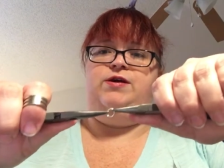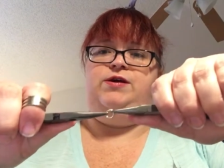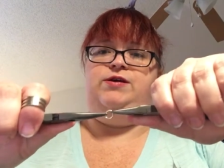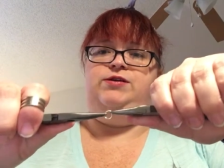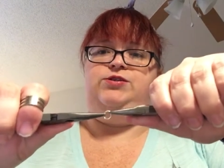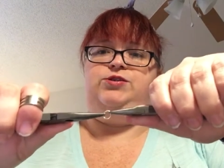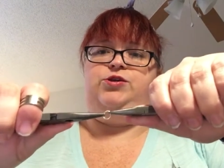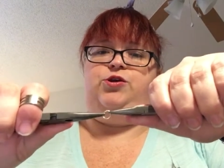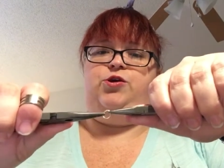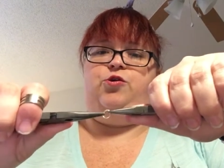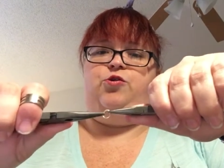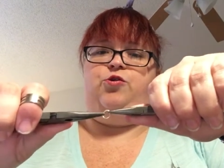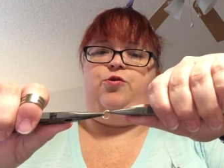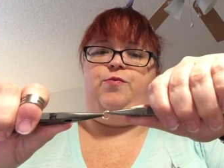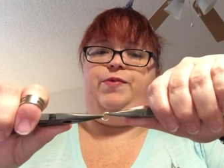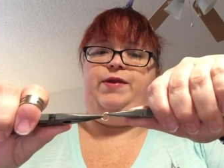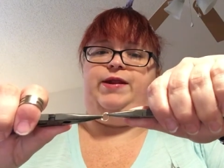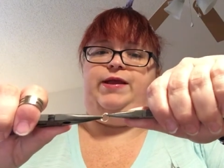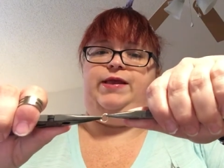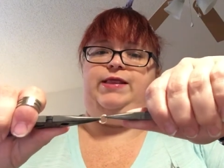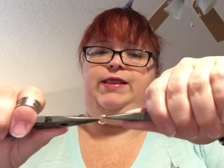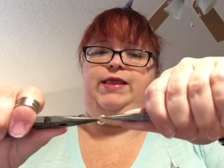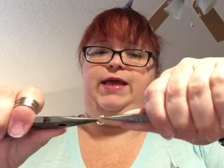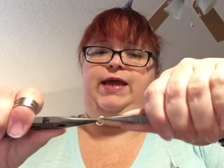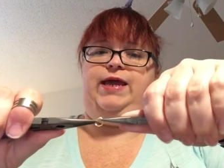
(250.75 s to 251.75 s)
So you open
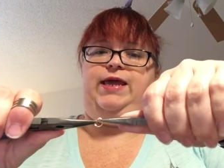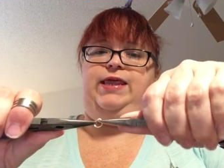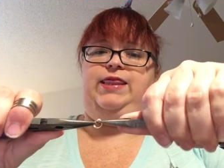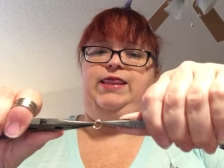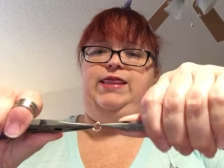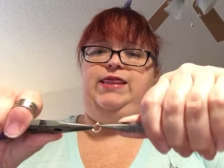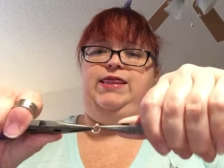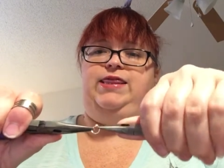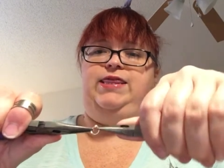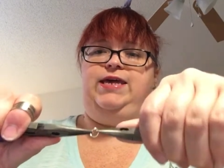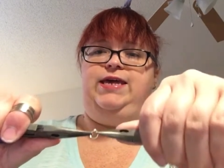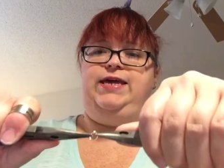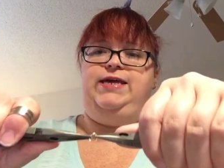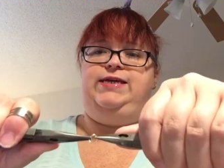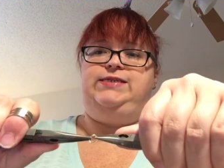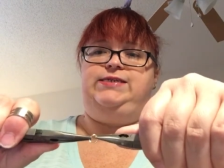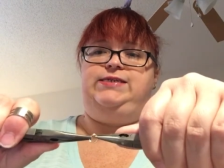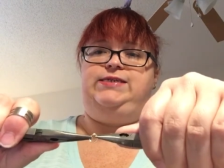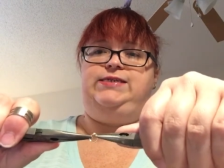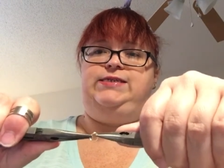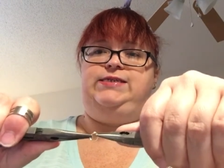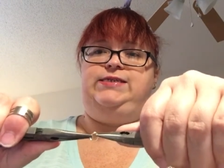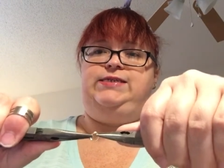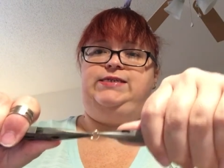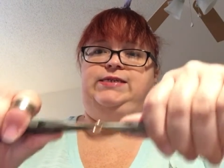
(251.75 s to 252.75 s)
it like
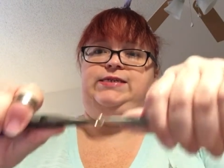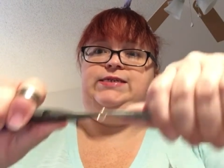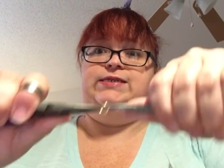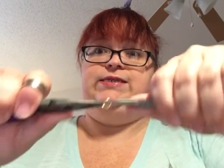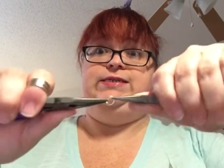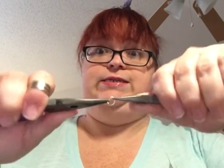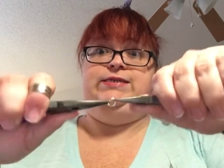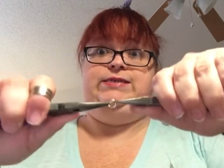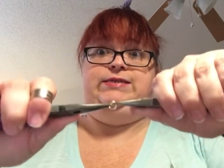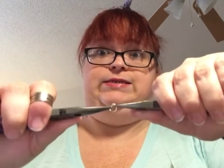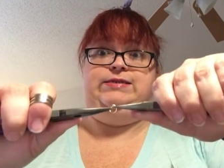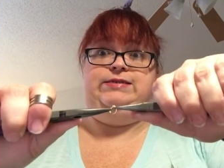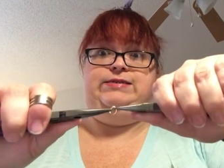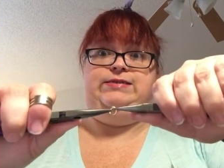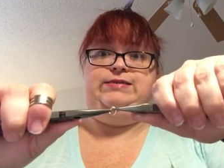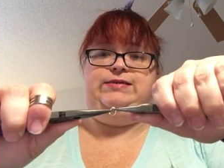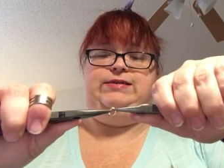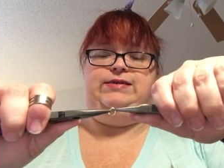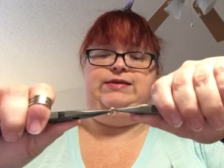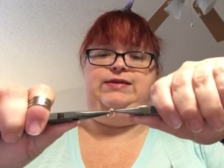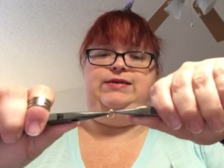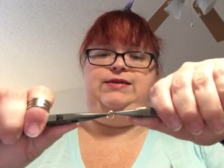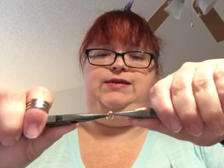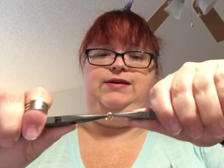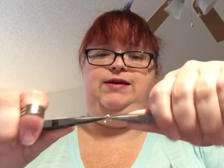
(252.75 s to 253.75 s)
this.
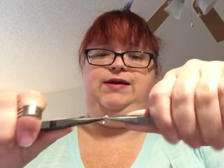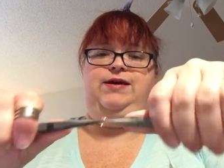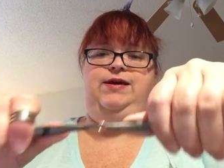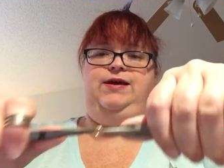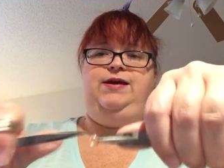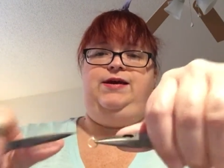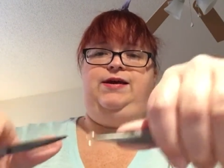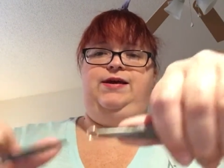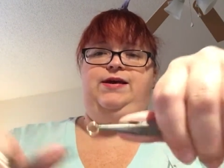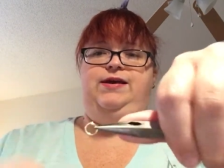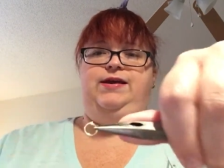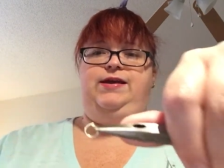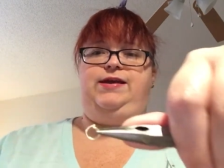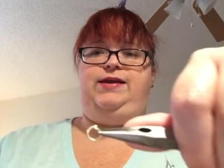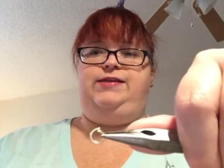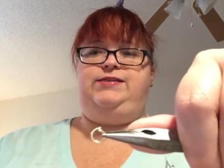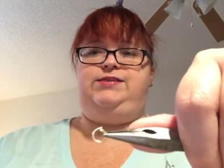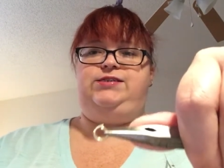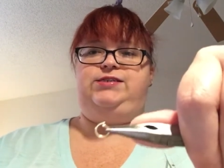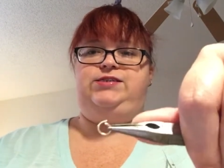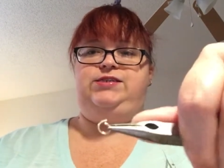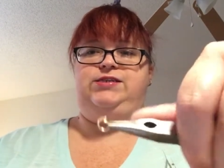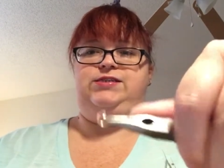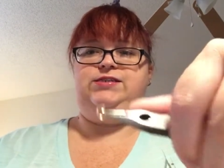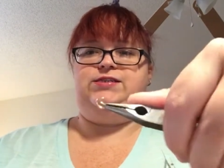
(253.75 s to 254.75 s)
It
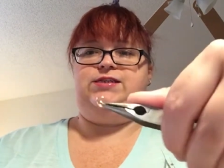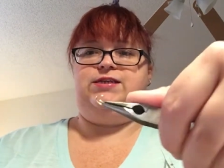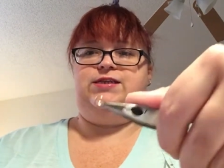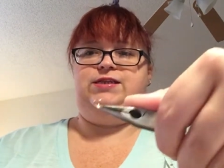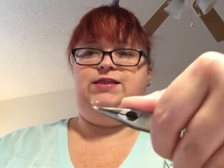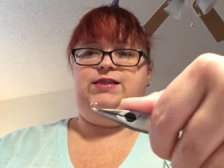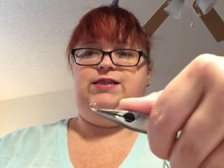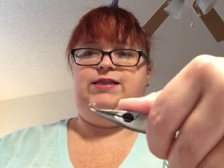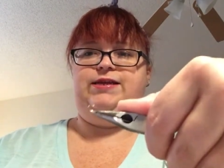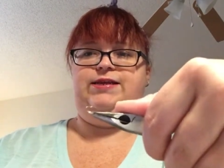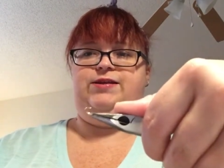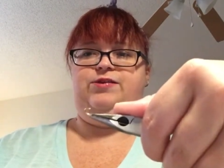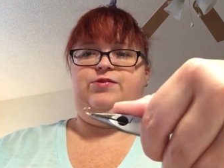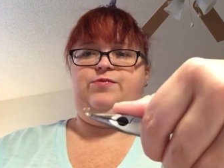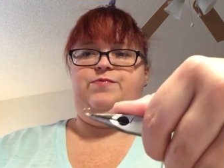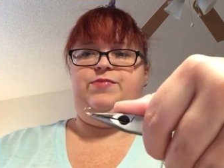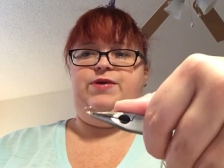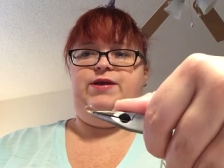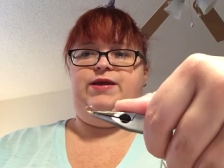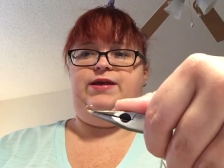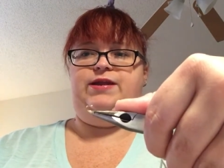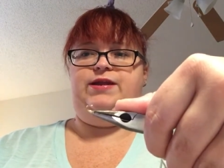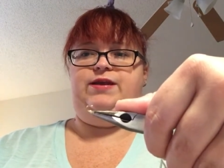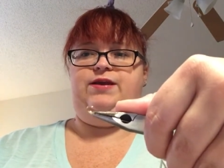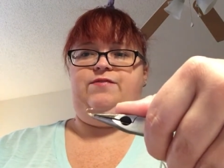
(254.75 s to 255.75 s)
gets you just a little
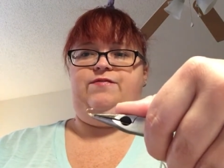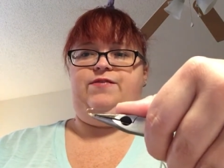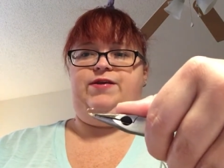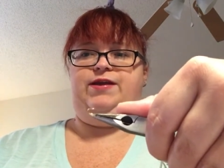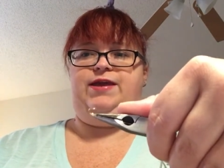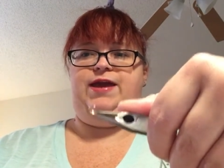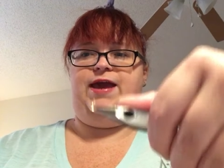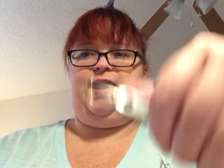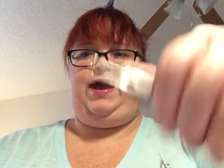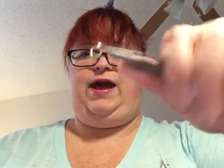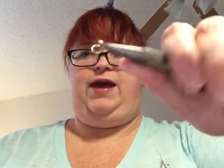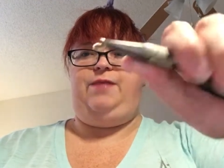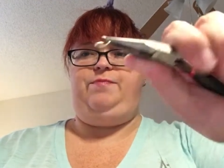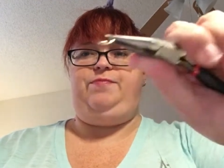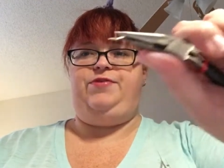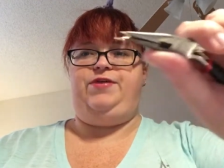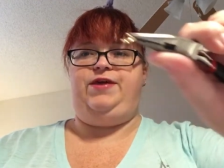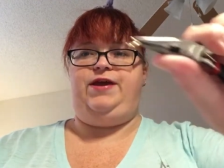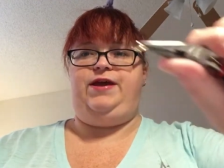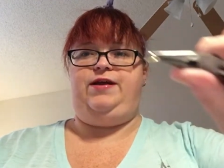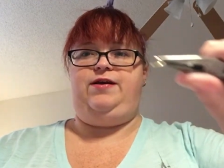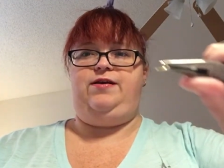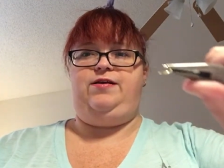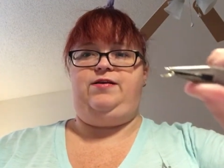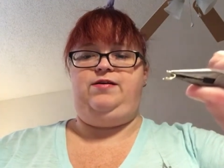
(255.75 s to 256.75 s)
bit of a gap
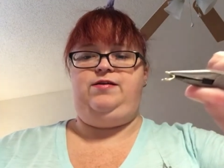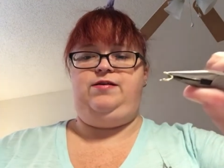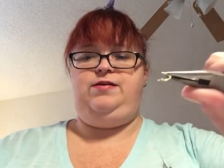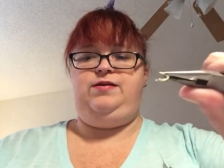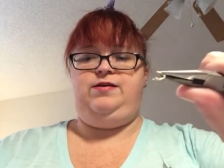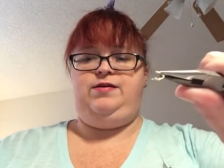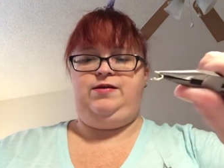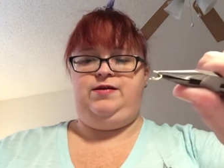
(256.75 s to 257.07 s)
there,